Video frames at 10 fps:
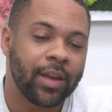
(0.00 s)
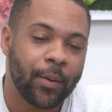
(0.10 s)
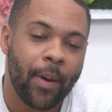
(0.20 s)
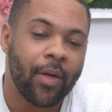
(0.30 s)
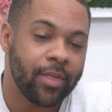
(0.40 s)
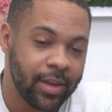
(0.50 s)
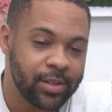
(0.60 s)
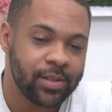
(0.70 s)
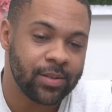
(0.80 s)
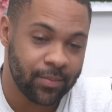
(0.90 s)
thinking about
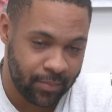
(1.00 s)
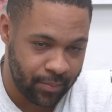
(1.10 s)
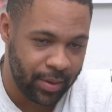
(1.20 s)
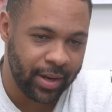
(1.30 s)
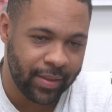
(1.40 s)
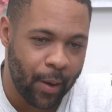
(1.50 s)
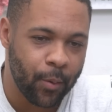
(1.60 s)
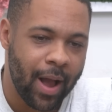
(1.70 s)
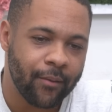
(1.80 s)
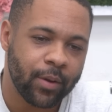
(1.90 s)
this meeting that
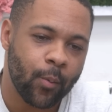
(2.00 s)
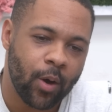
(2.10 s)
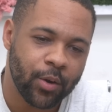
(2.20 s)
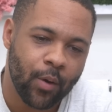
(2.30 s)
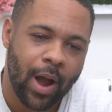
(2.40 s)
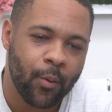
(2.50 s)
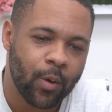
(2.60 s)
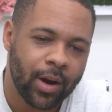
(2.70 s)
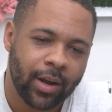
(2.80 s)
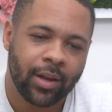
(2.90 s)
we're having while you were at
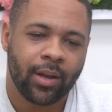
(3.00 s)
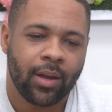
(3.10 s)
work?